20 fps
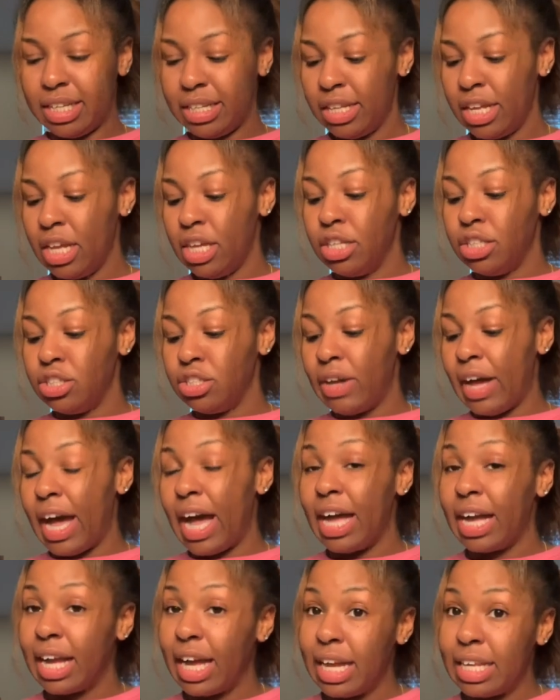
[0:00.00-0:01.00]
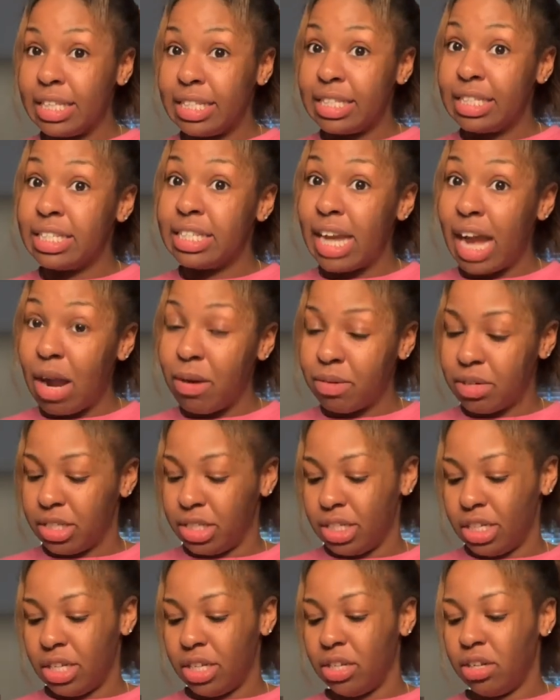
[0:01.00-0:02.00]
So I got the shower
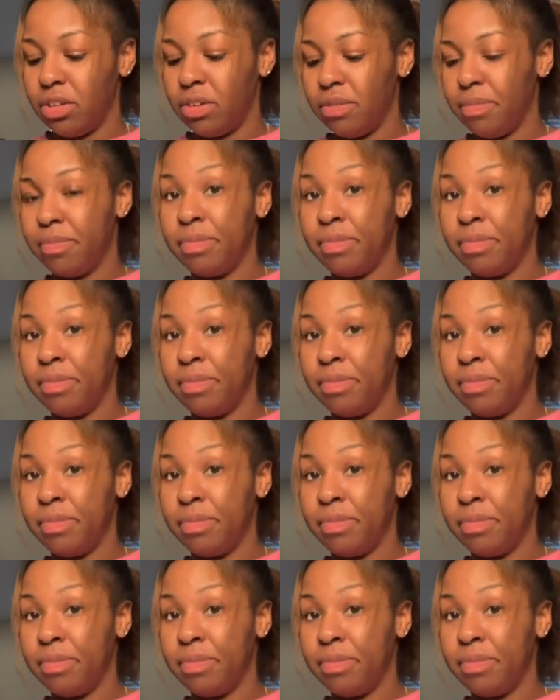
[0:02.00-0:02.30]
gel